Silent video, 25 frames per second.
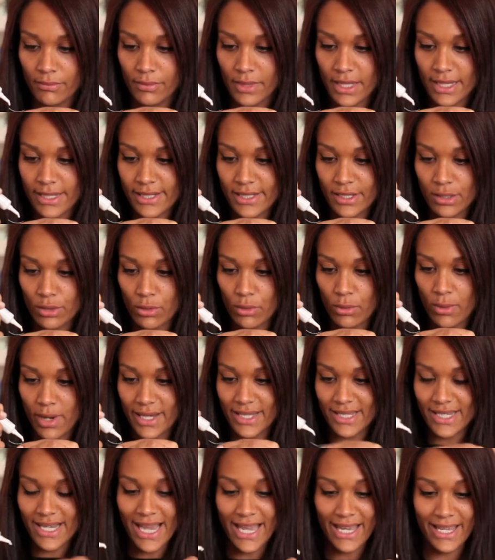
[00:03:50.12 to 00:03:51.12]
They're still
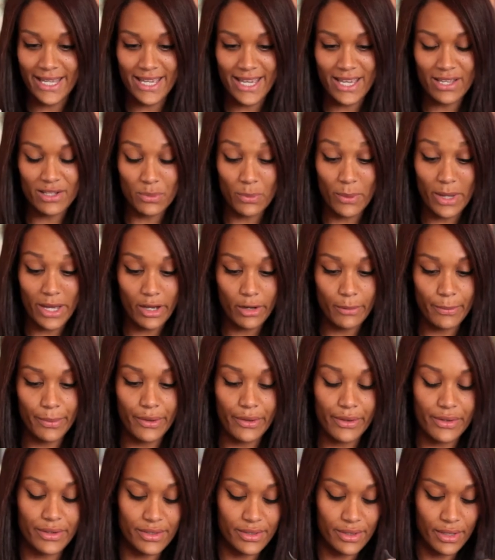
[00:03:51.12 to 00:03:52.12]
quite tacky as well
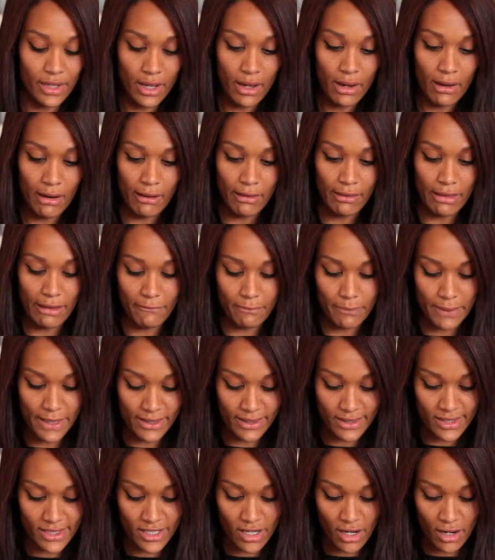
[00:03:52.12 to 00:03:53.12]
because they've
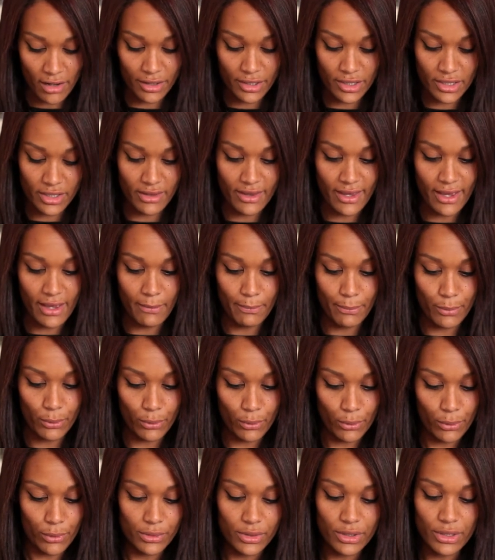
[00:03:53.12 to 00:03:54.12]
been stuck to their
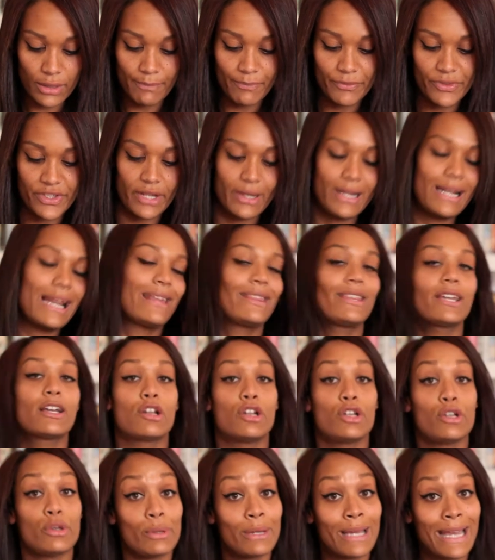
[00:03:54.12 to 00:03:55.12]
board. So you let the
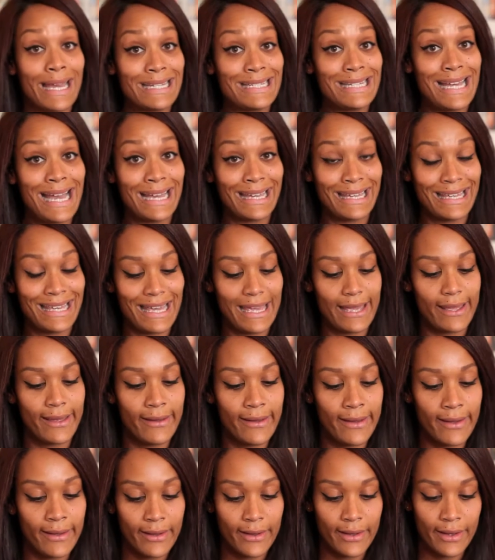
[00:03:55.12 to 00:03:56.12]
glue get tacky,
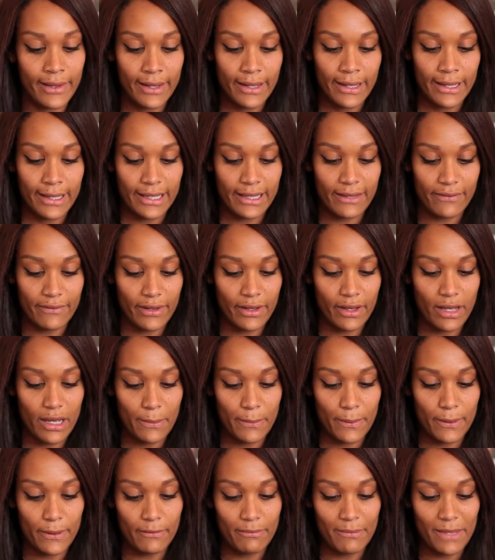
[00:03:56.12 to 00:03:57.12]
give it a
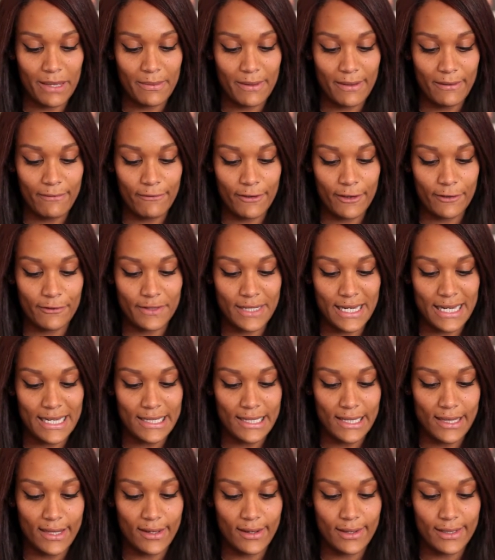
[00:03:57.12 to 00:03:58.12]
couple of maybe 15
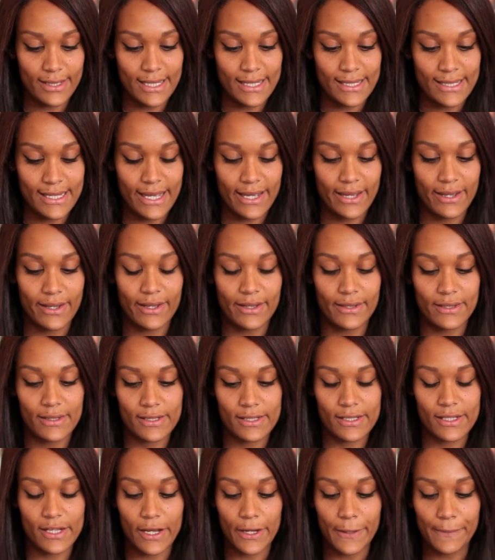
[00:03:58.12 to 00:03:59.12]
to 30
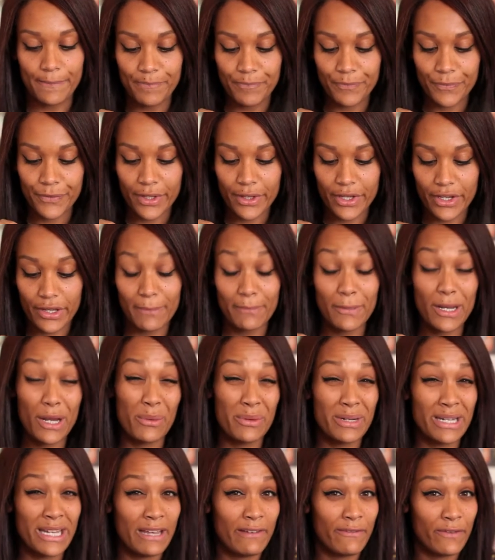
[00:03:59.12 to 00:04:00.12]
seconds. So you can blow
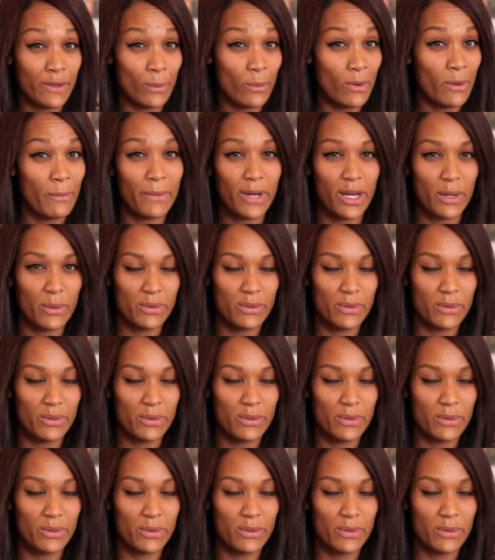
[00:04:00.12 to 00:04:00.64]
on it if you want, but I